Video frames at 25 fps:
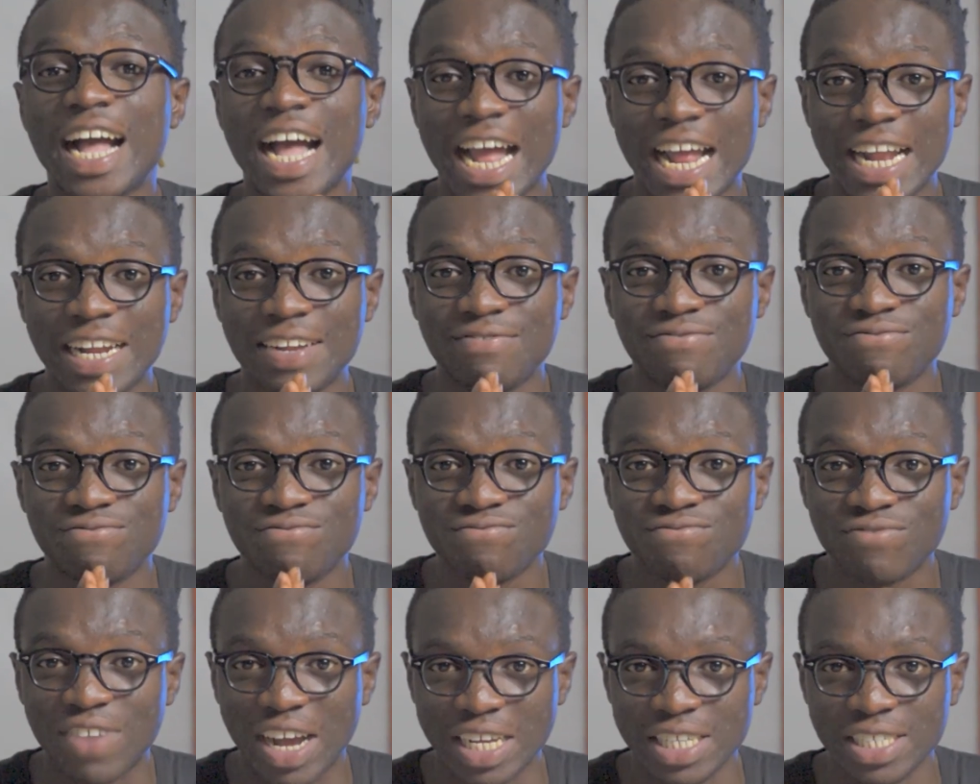
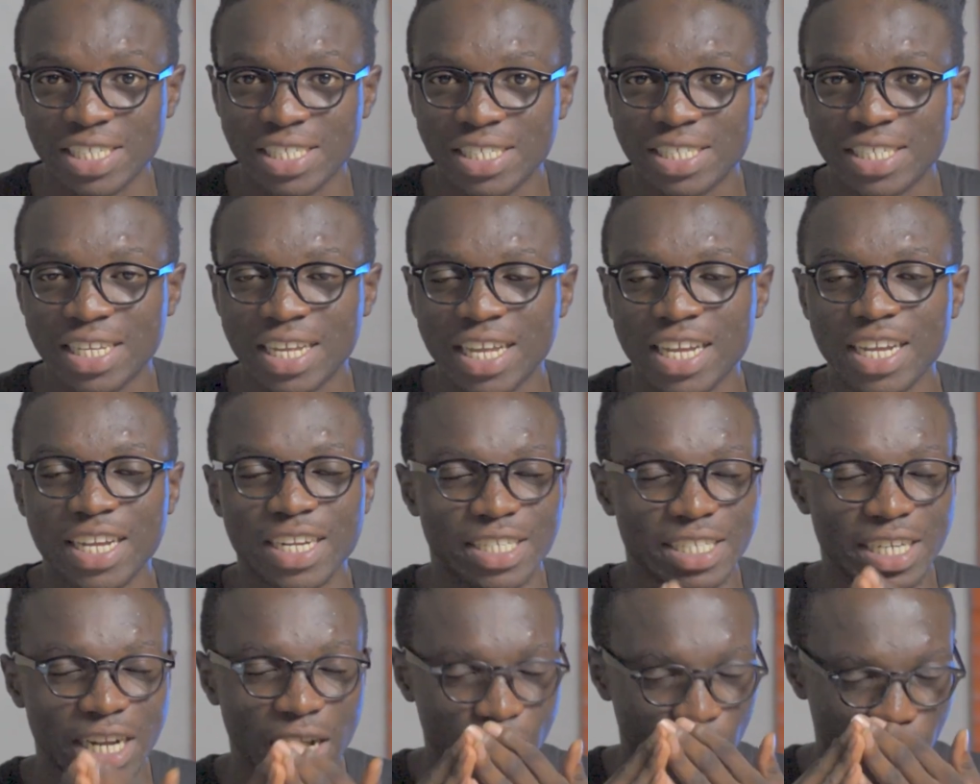advice.
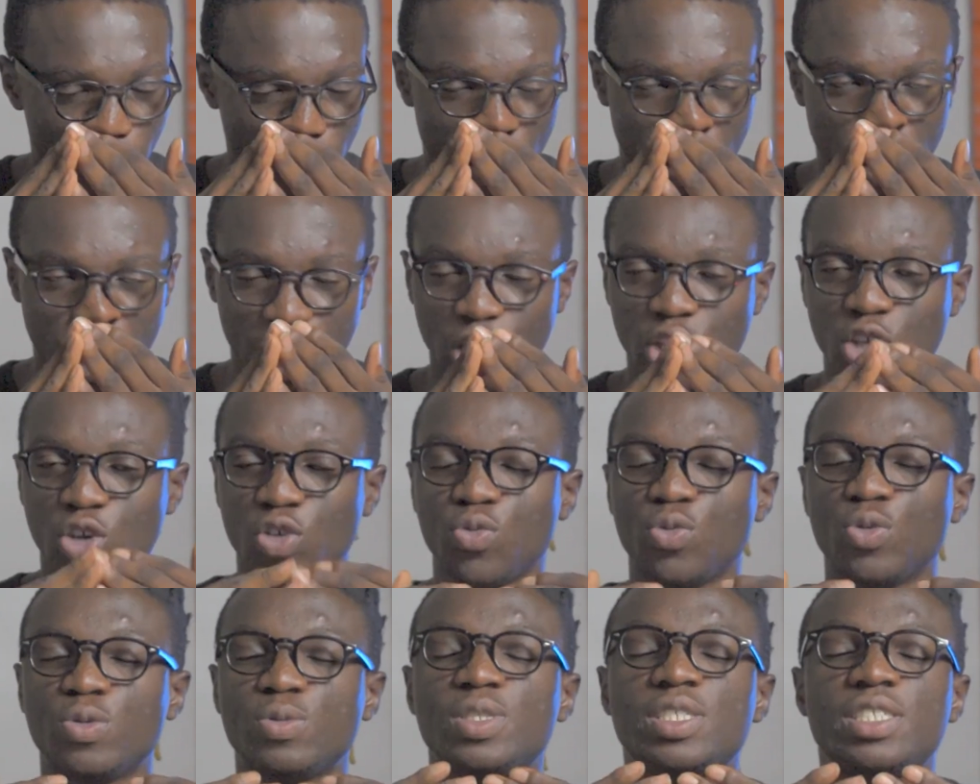Now, you
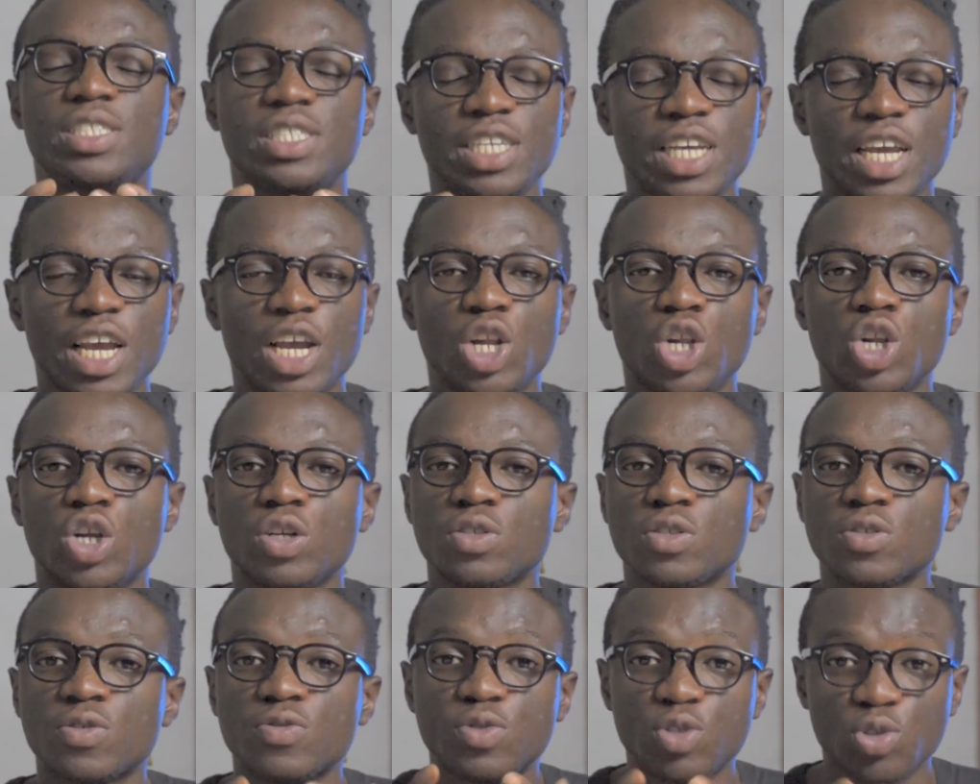will see a
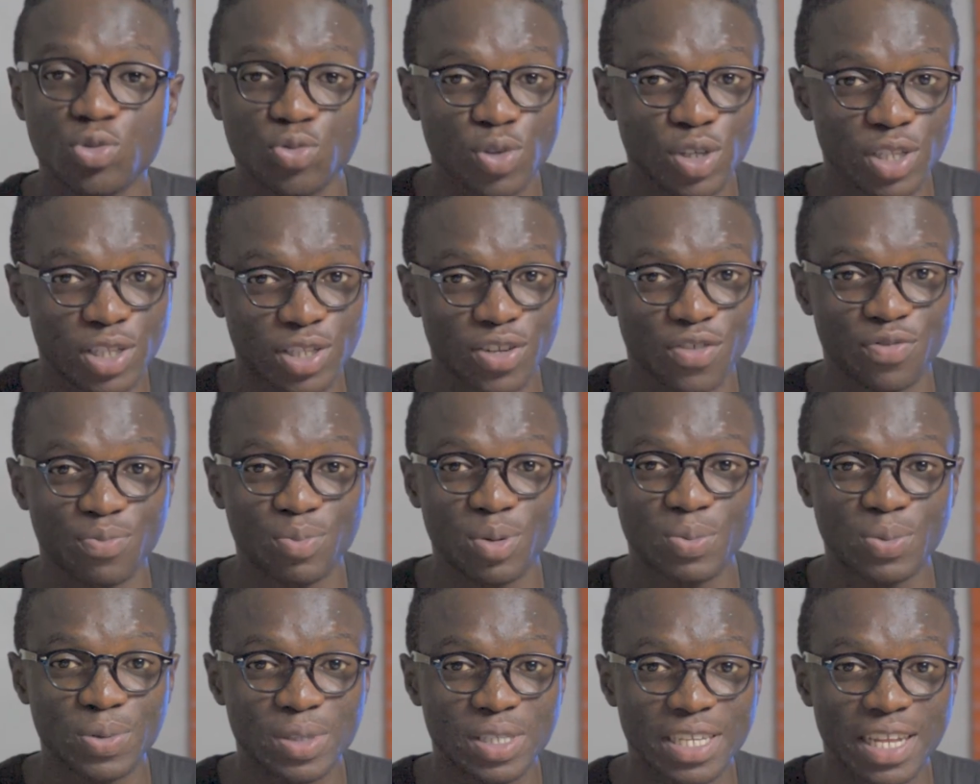lot of tweets of
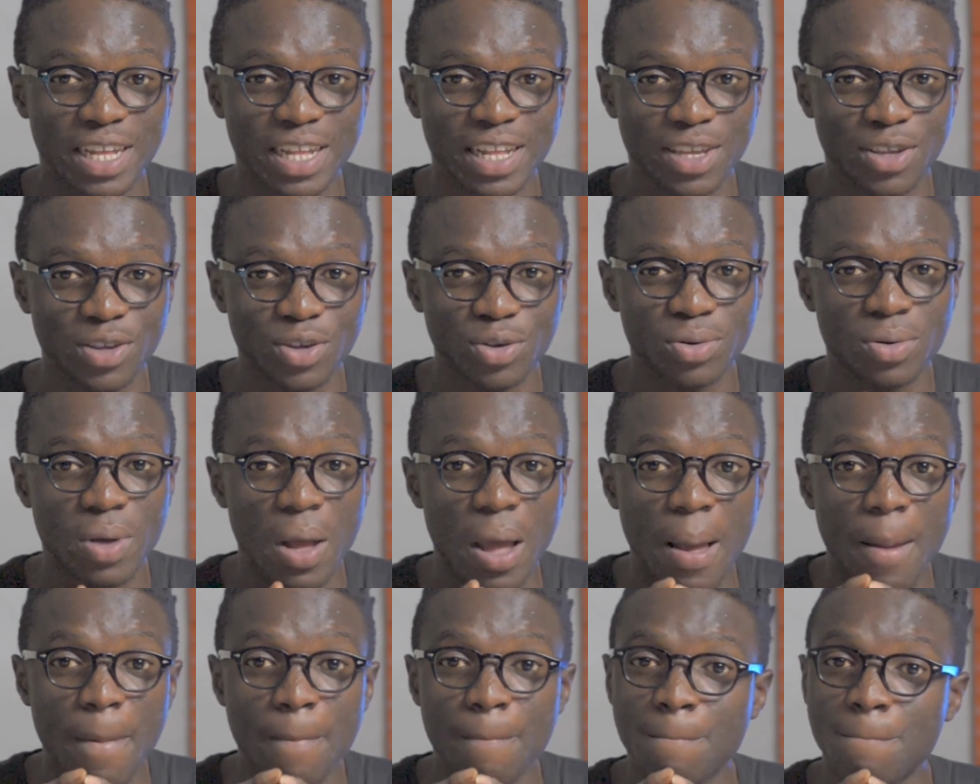people telling you
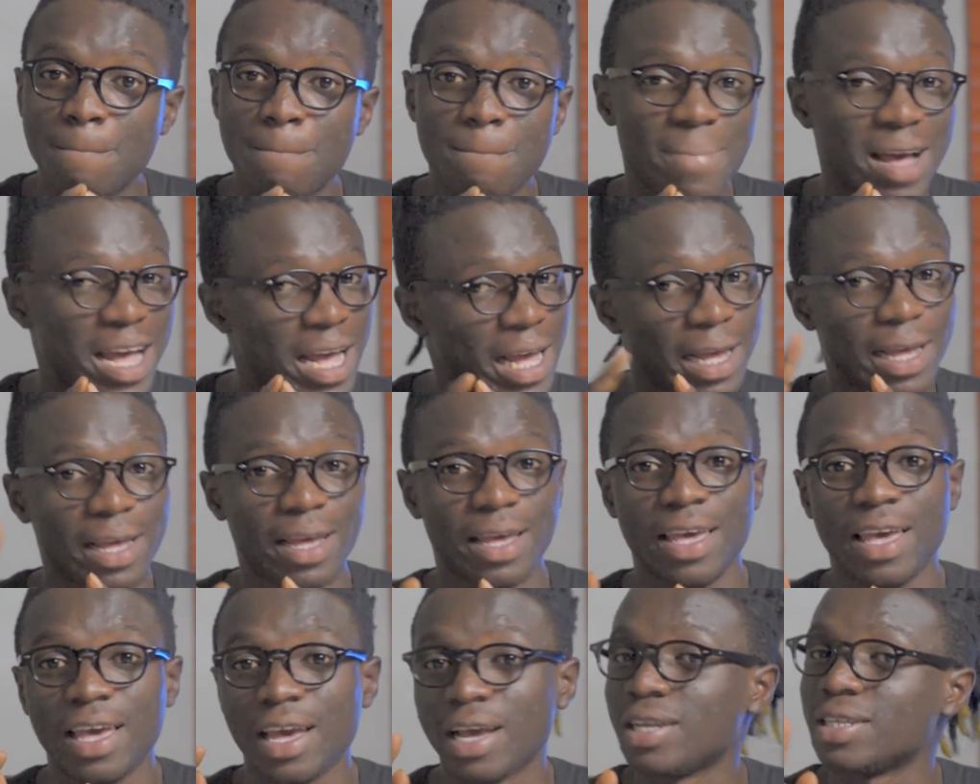buy
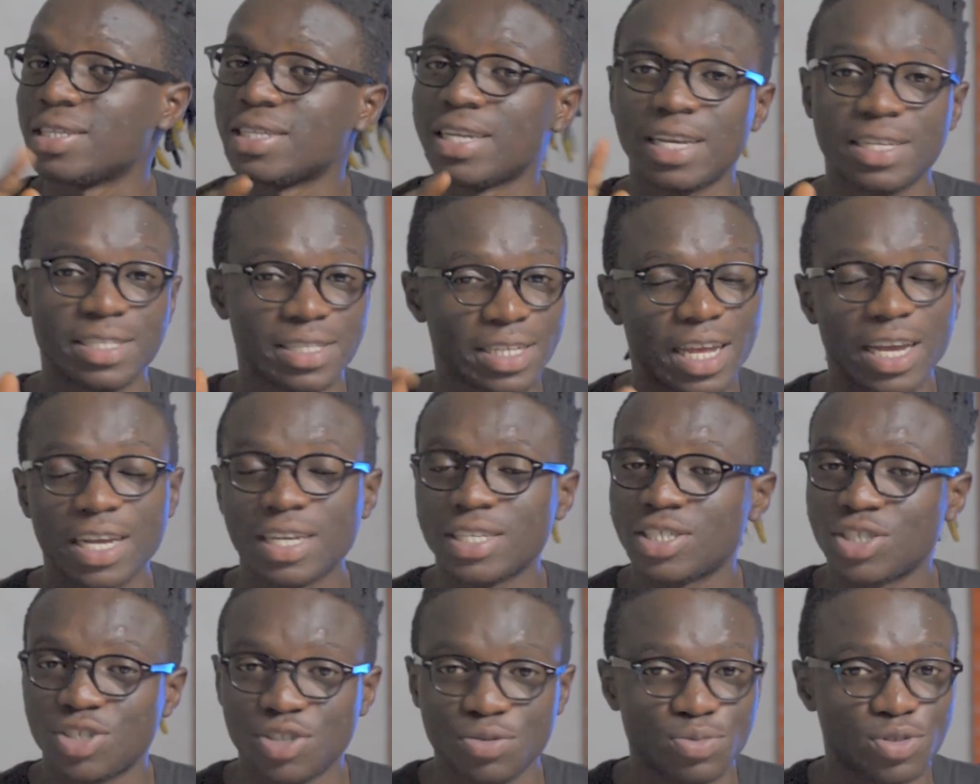
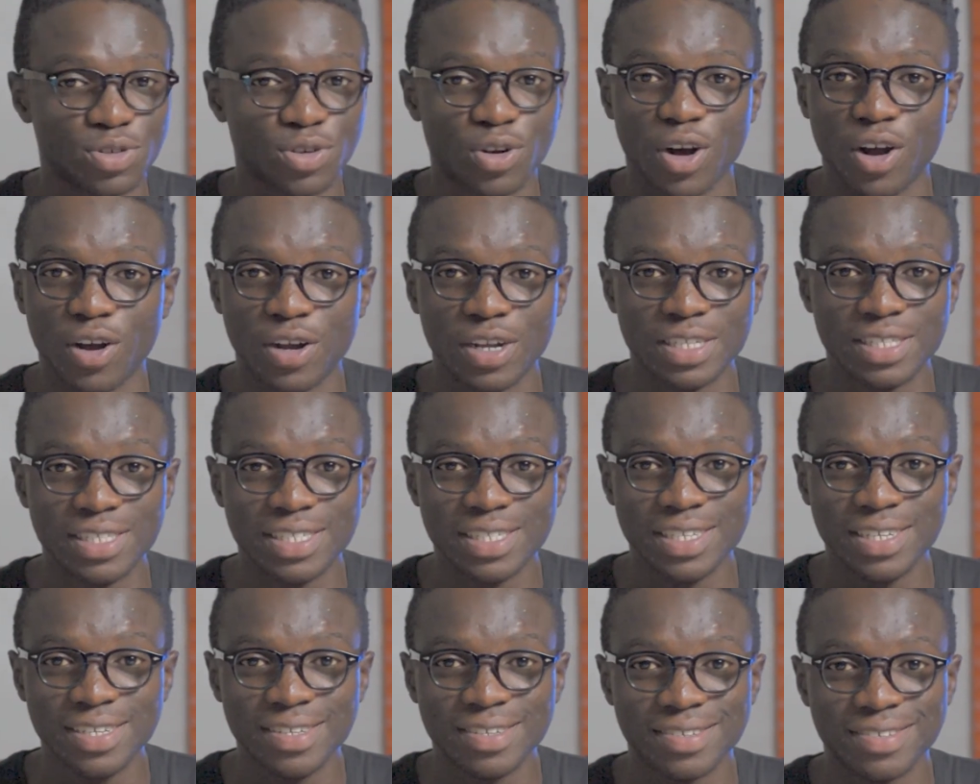XXX
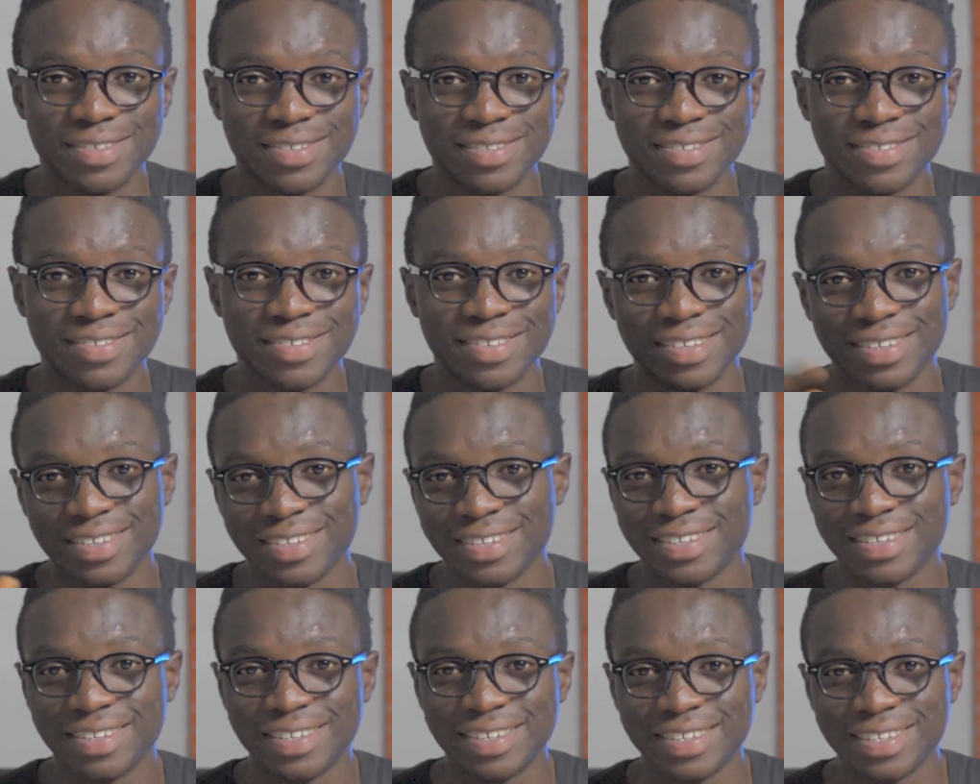cryptocurrency,
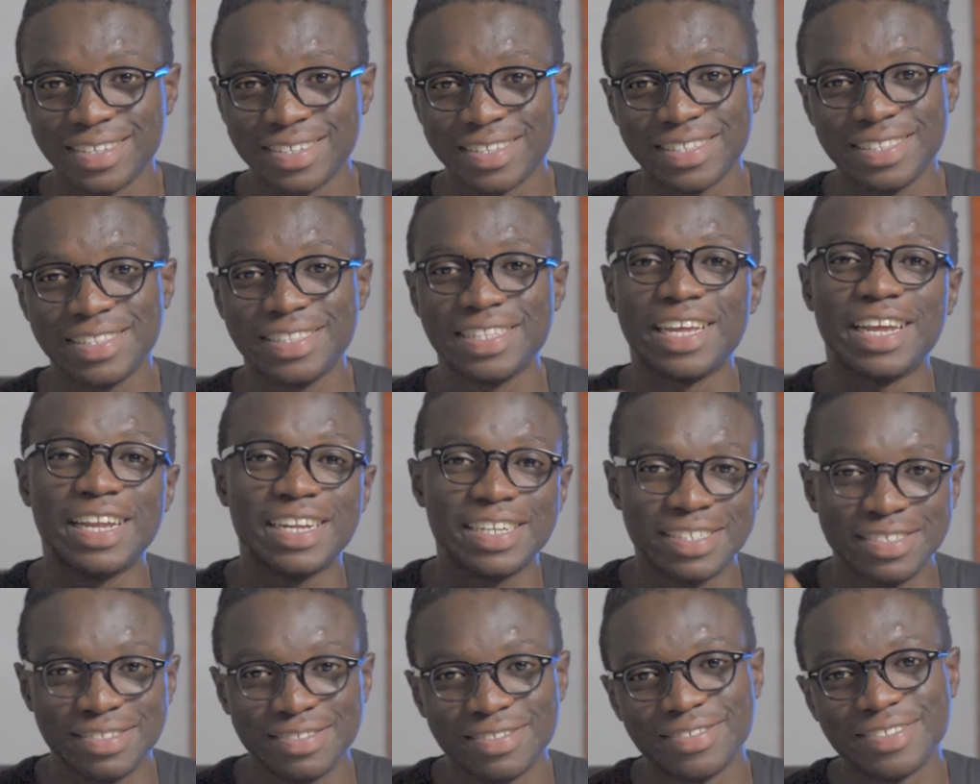
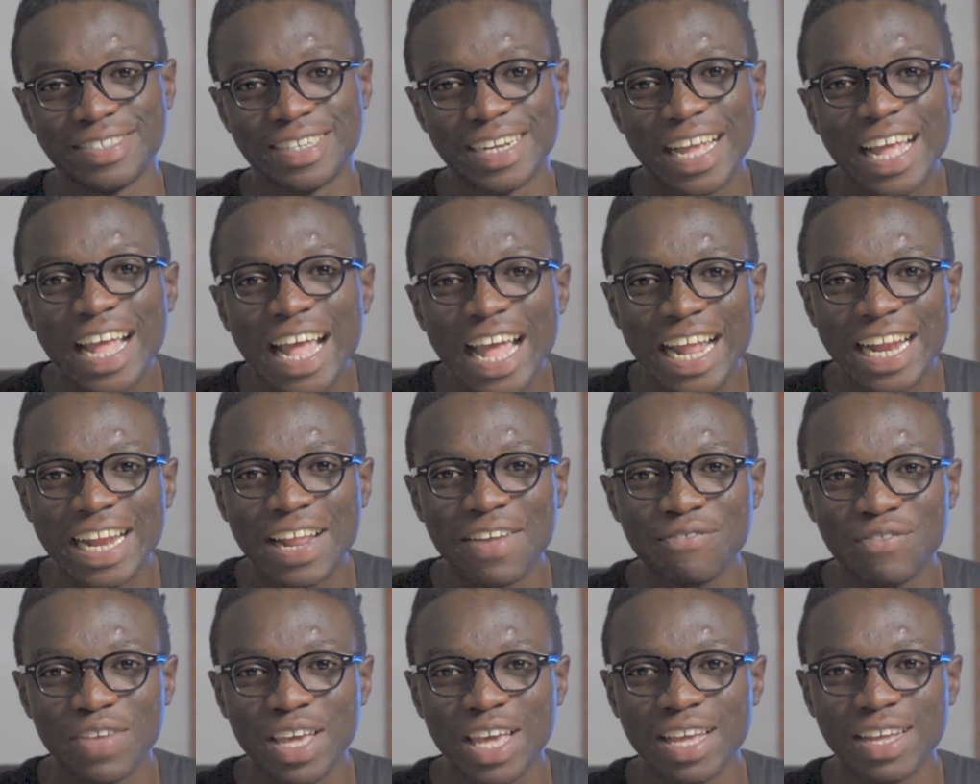then
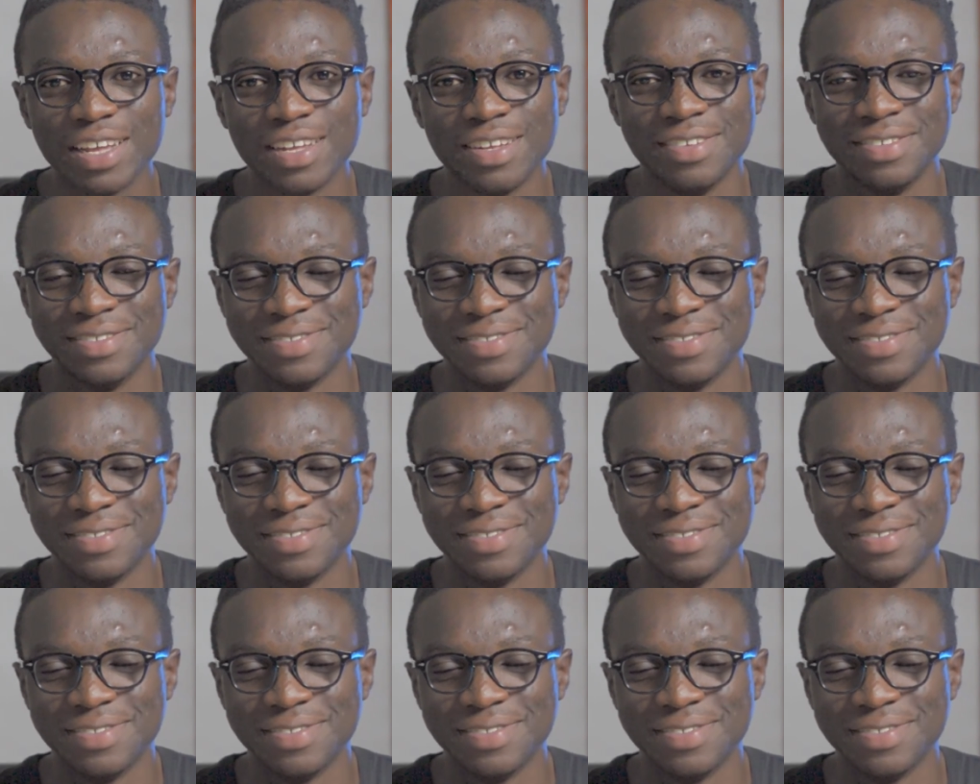NFA,